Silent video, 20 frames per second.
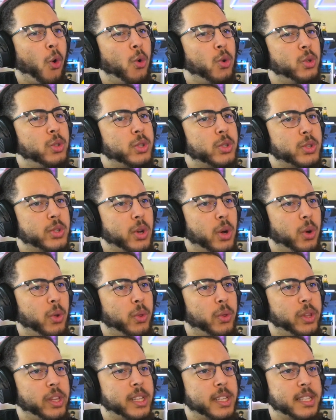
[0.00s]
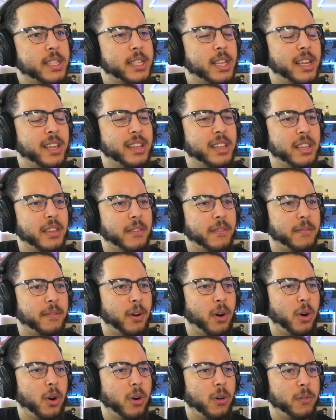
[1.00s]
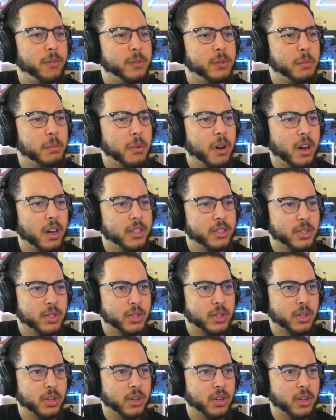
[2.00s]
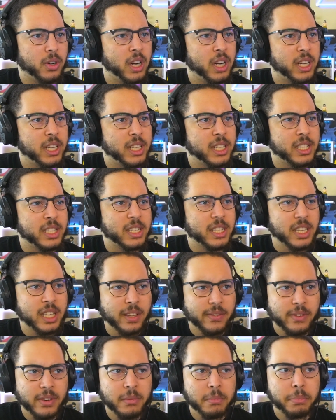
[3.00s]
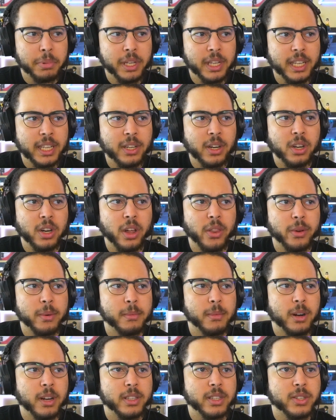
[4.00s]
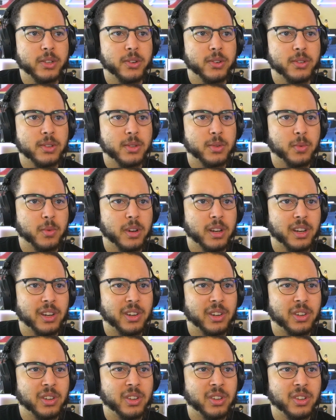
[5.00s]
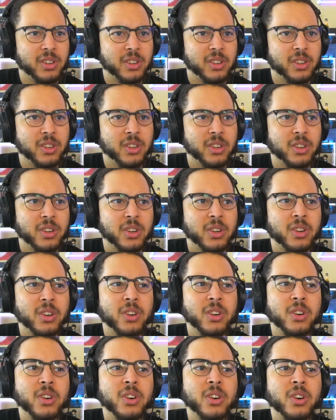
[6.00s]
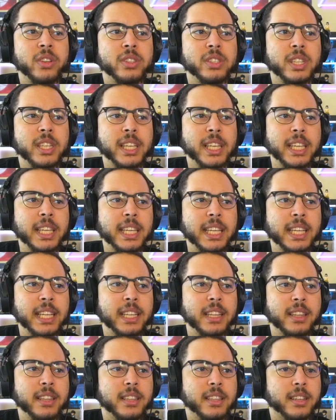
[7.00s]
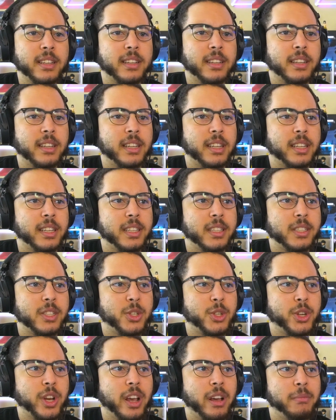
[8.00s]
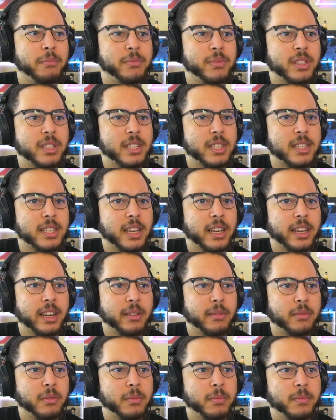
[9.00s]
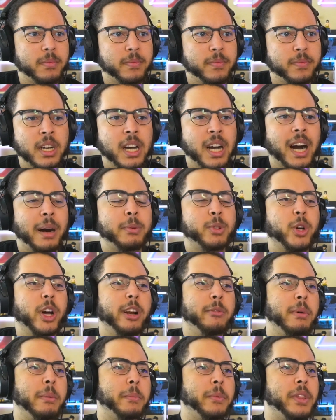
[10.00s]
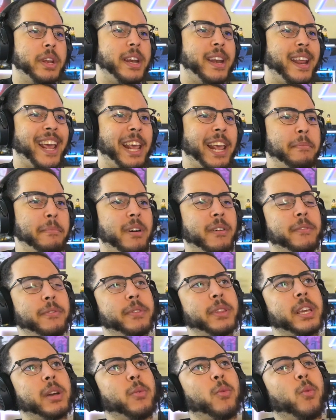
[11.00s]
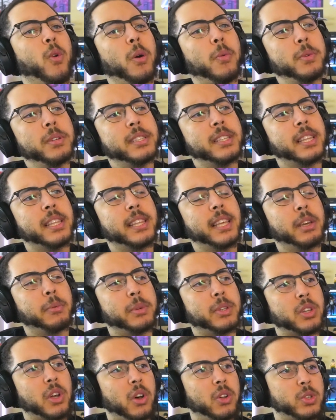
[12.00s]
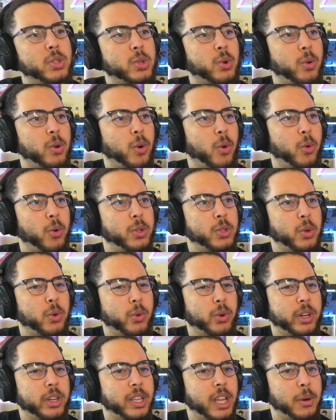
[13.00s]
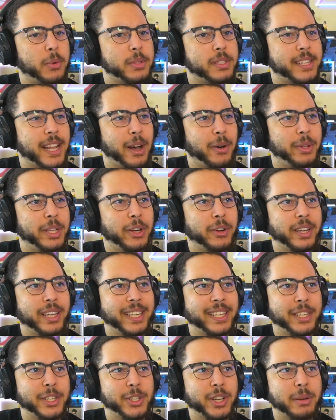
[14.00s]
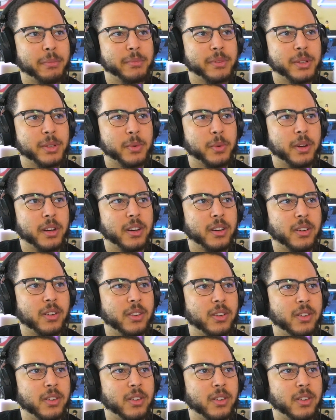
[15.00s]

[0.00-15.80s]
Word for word: So this evolved monster is even beating on other monsters as well. They eat the gems inside of them. I'm trying to remember the name of the... What was the thing we saw in Sword Oratoria that was down there eating gems as well?